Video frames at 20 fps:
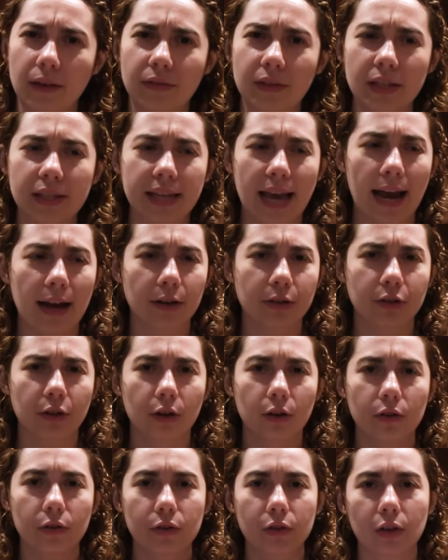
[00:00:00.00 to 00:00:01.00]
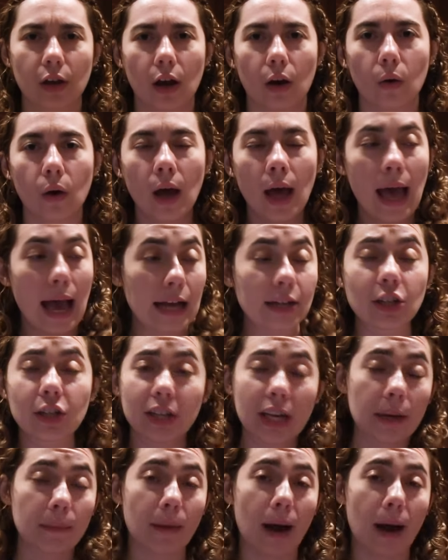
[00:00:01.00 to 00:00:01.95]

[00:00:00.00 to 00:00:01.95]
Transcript: of these characters, so, and just seeing